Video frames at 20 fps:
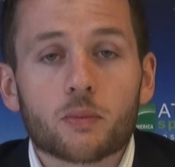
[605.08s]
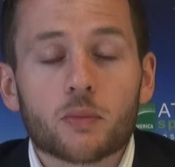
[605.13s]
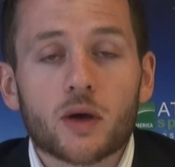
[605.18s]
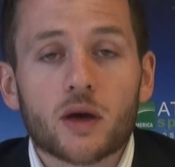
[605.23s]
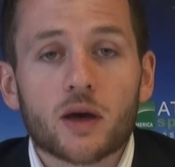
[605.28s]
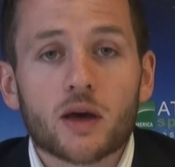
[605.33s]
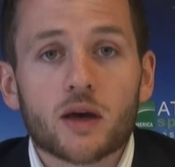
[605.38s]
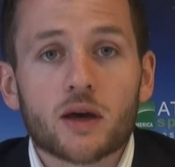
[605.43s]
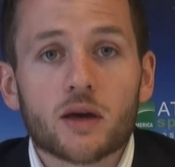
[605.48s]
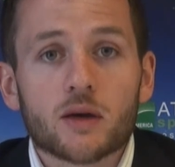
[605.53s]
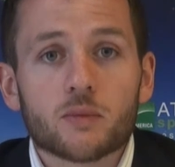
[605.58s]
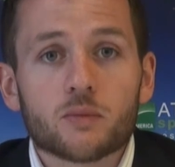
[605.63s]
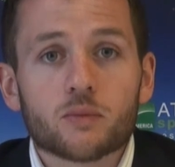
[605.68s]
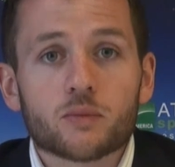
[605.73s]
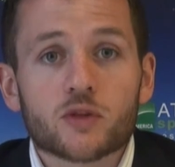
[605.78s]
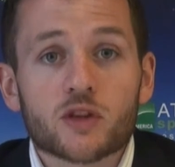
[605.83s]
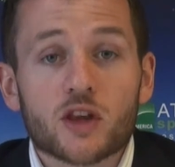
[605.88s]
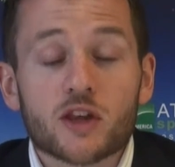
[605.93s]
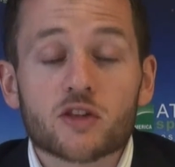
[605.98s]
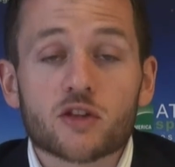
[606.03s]

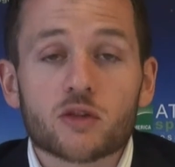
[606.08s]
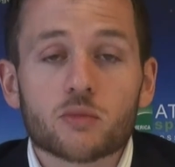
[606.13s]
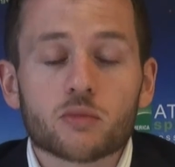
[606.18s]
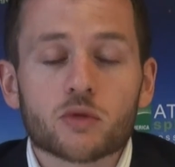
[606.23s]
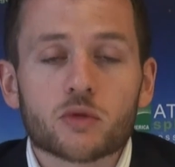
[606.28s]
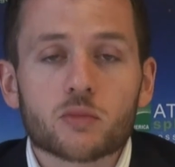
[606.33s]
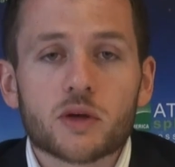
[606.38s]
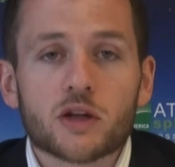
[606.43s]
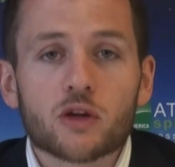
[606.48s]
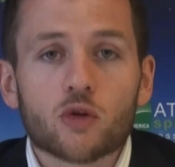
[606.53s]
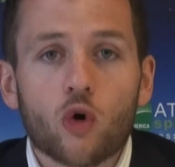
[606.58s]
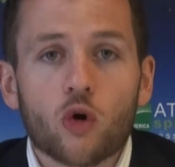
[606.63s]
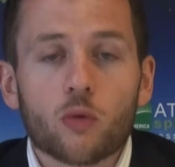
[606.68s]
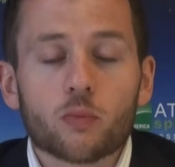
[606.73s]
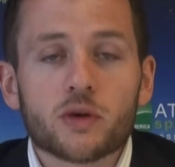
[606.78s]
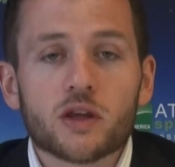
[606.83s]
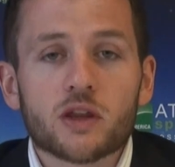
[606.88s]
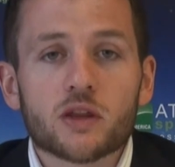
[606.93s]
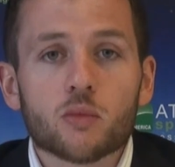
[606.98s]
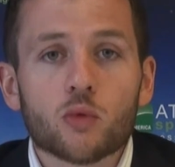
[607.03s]
um, systems may
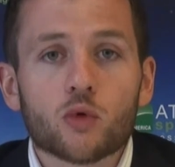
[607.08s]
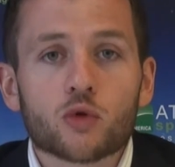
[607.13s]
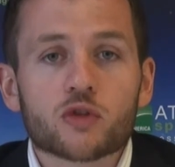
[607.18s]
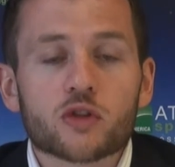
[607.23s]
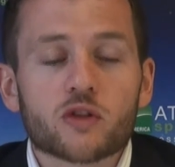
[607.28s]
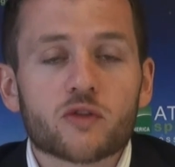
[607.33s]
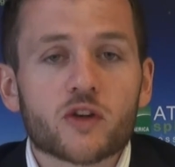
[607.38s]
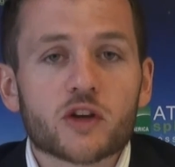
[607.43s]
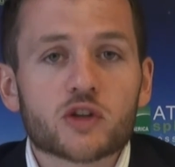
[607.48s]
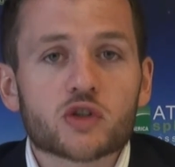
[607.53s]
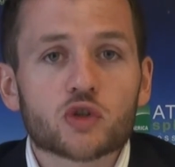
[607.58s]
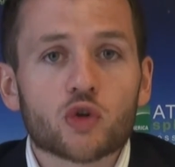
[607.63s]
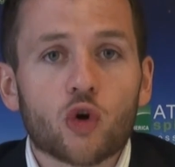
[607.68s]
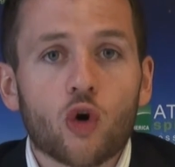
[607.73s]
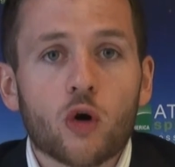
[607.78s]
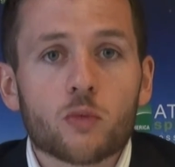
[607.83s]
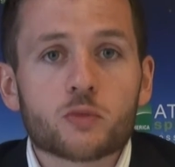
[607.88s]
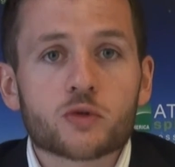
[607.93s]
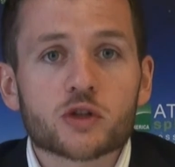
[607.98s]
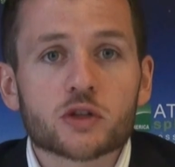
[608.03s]
not be the most efficient
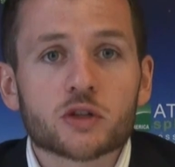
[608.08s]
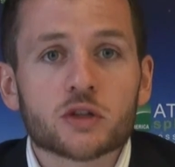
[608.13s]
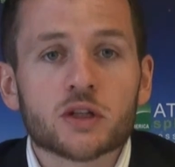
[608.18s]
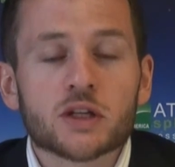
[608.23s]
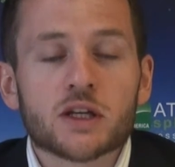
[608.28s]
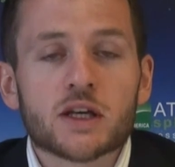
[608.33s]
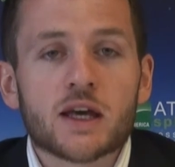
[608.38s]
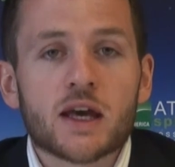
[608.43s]
option.